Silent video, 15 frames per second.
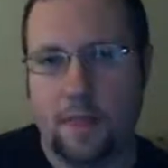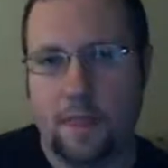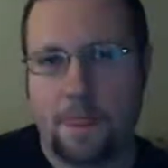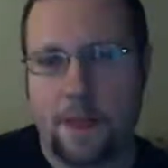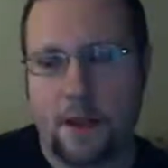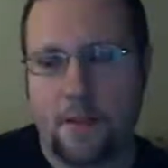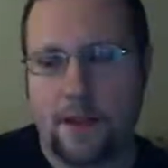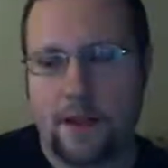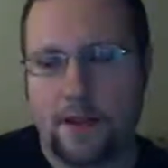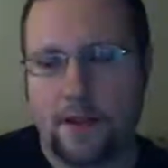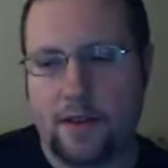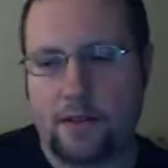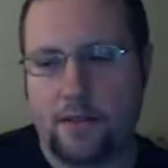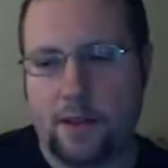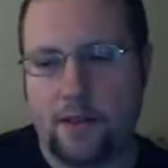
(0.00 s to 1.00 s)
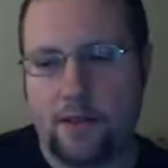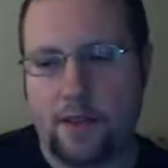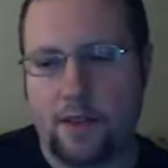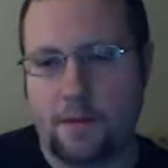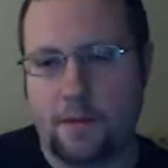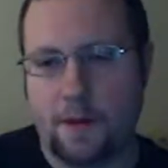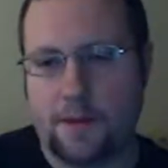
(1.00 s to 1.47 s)
I mean, that was probably one
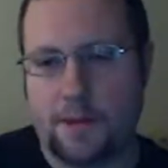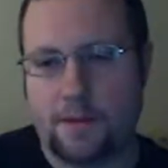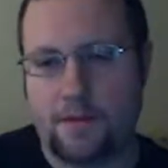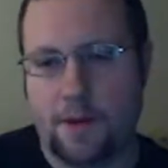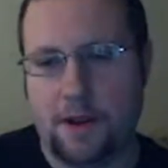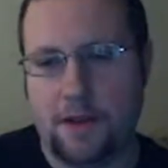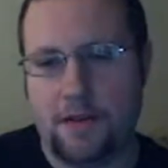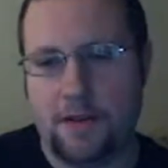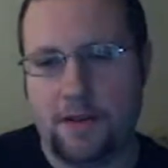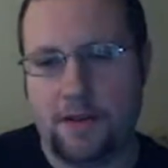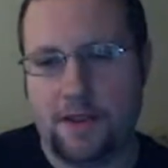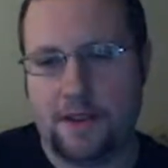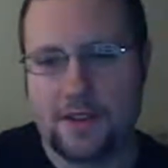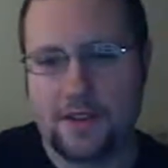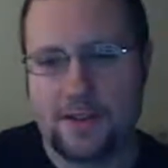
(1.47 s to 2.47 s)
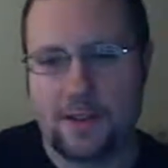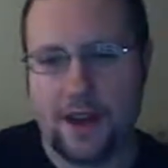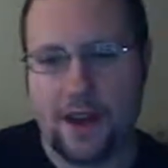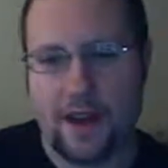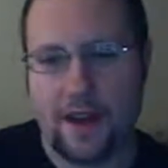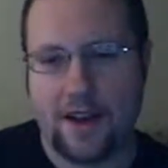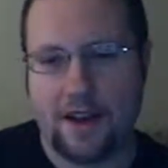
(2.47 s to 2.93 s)
of the best better movies.
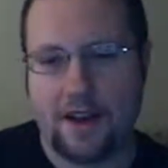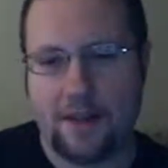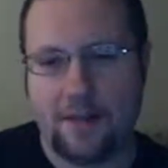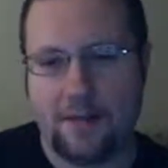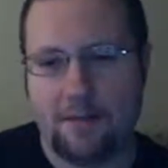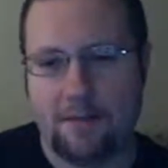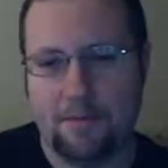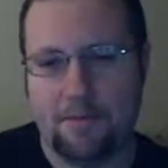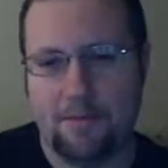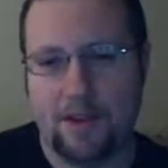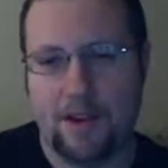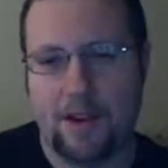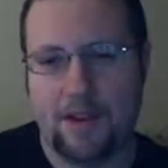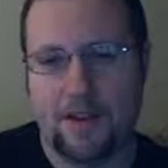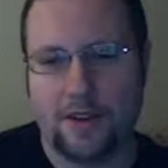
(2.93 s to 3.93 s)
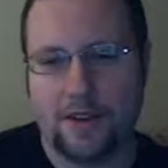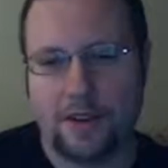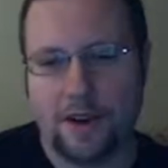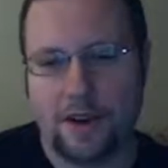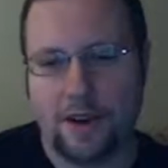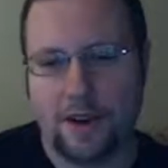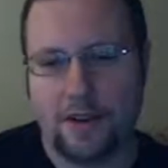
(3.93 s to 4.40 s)
Right, bloody
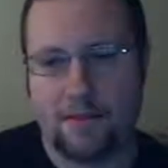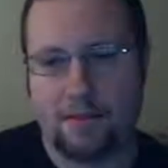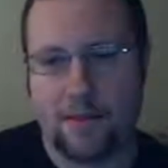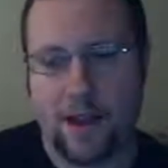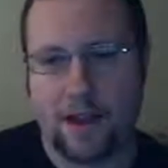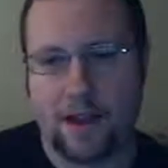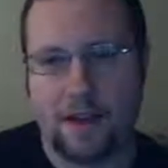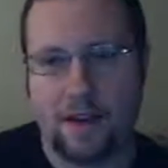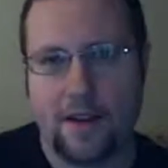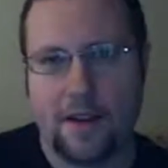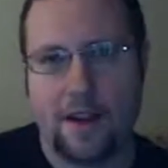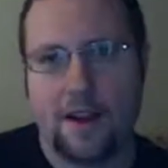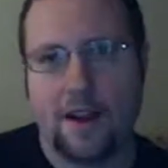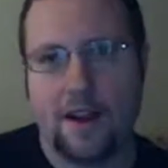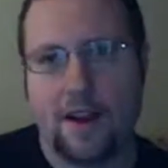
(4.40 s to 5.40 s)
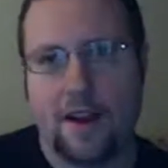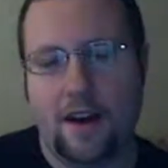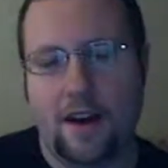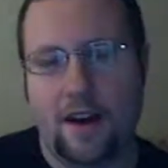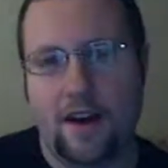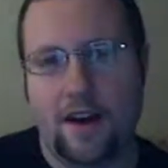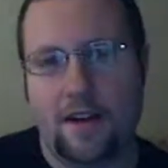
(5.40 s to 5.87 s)
uh, maggot.
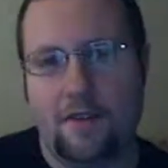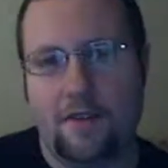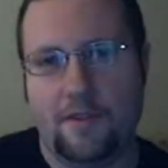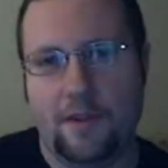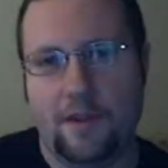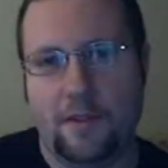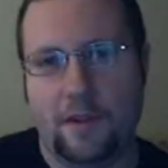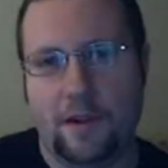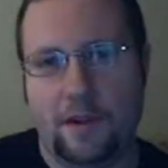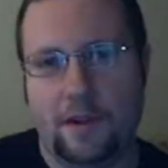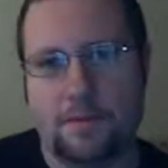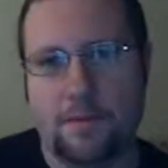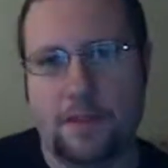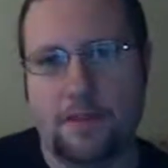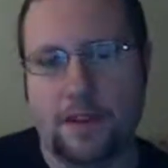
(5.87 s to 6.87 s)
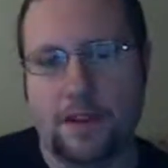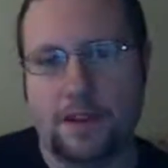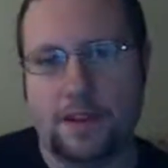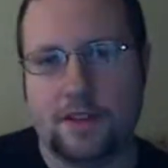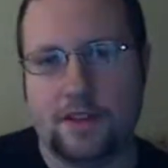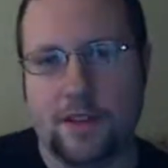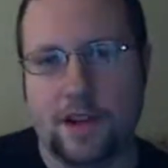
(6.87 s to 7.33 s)
Uh, one of the best movies
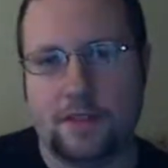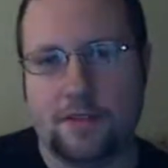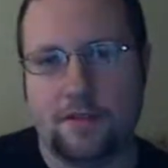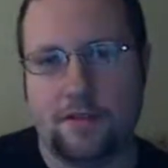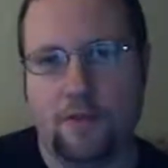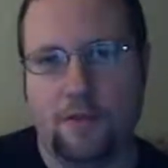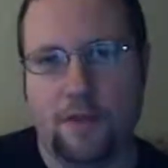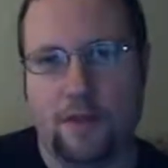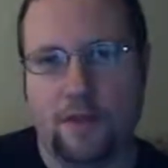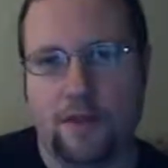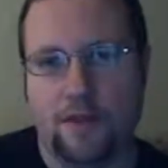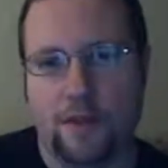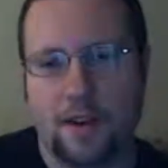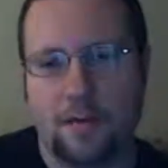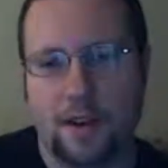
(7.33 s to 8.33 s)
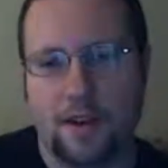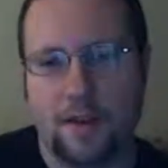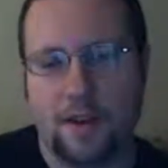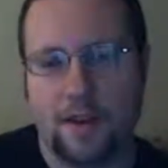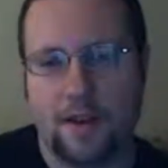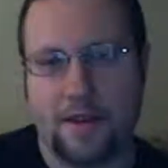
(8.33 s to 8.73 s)
of 2004, in my opinion.